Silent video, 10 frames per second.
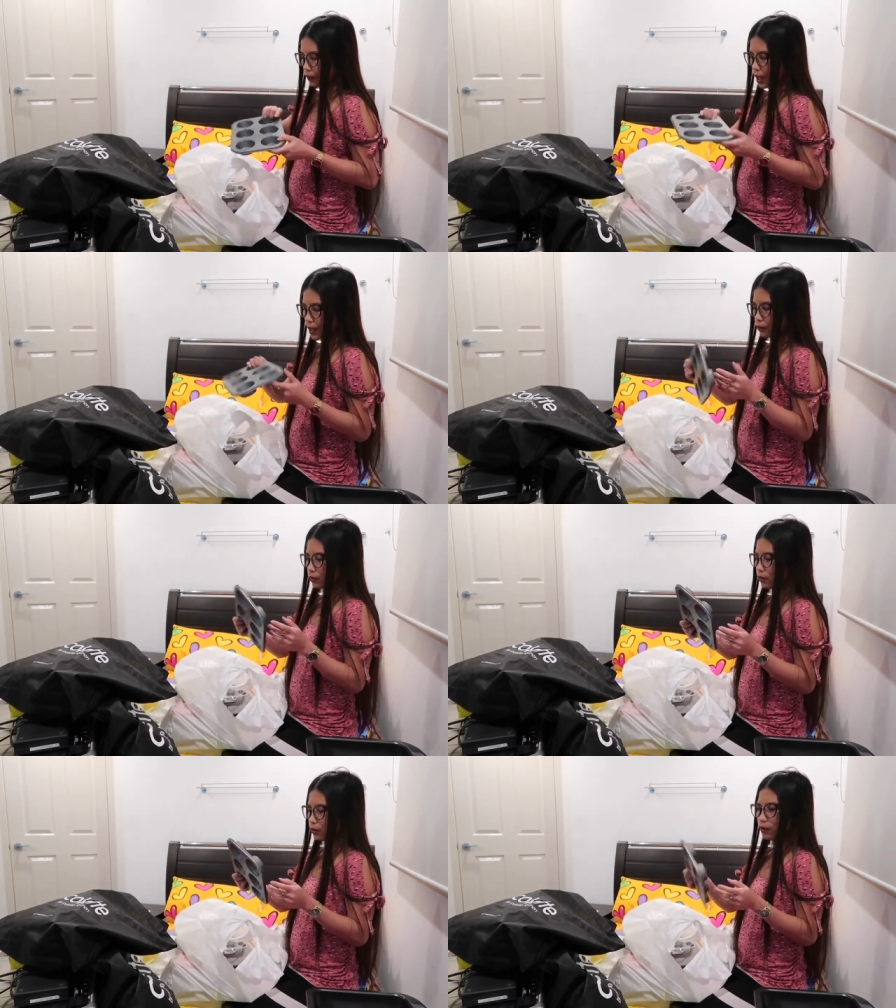Ano
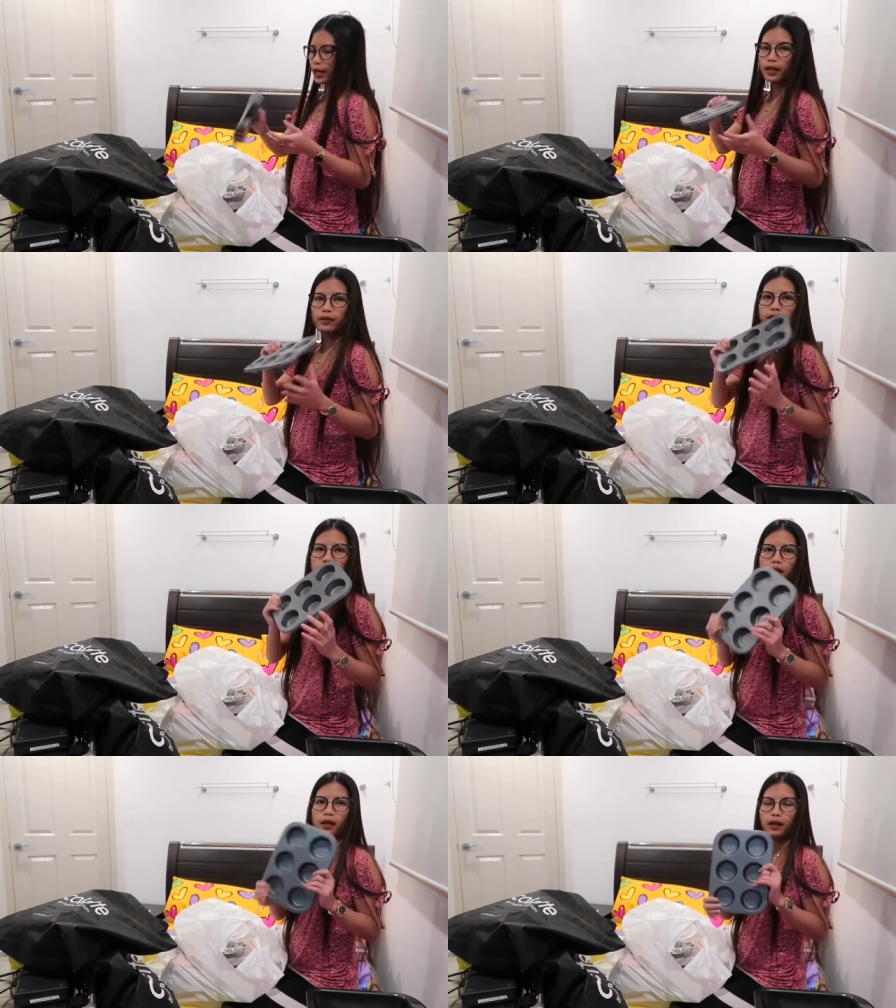to? I got no
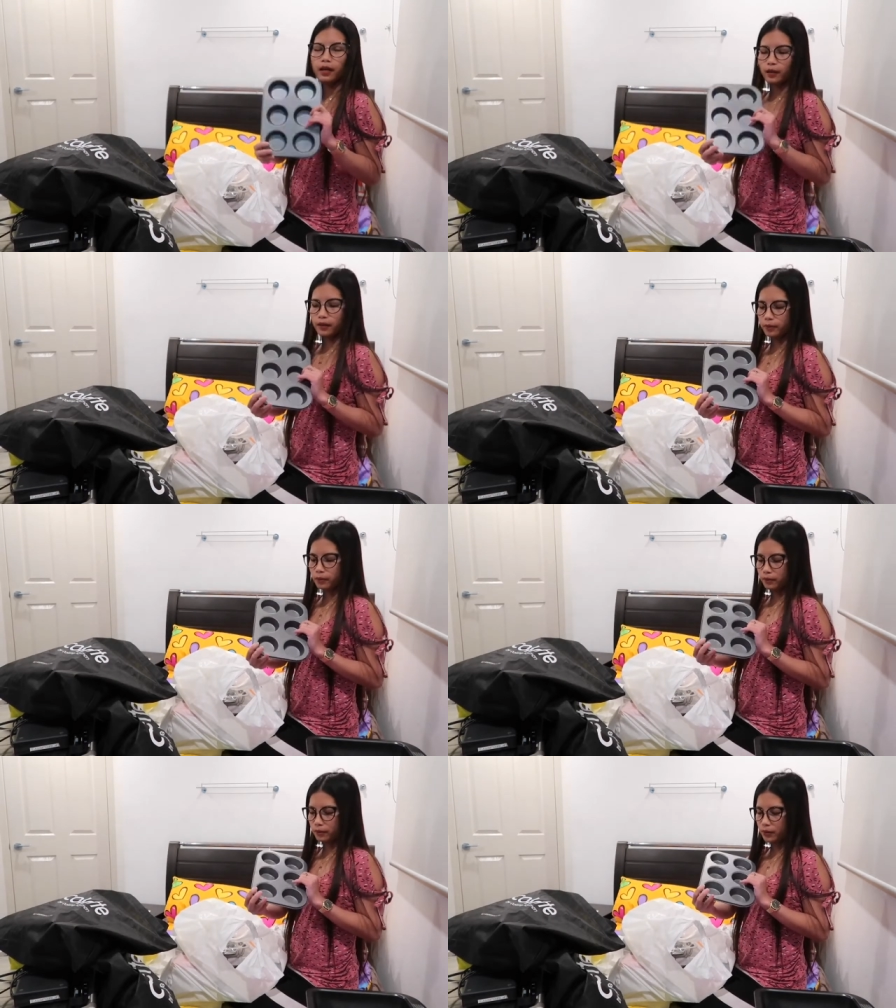idea.
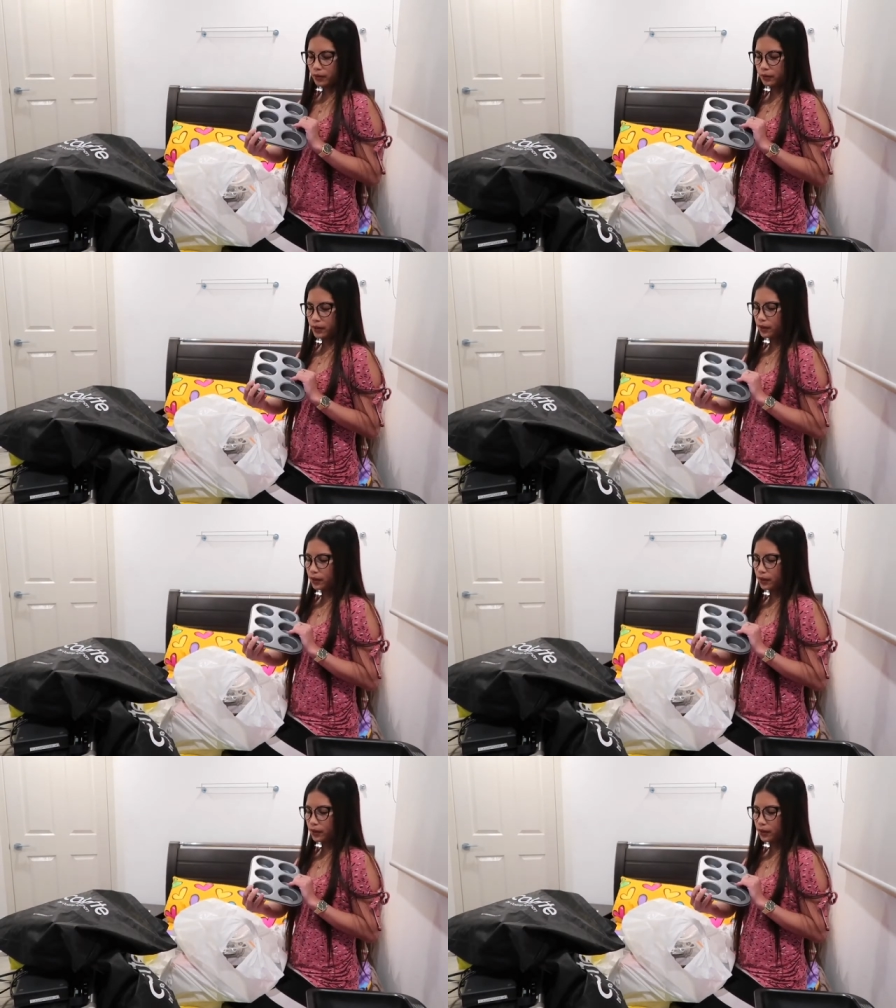What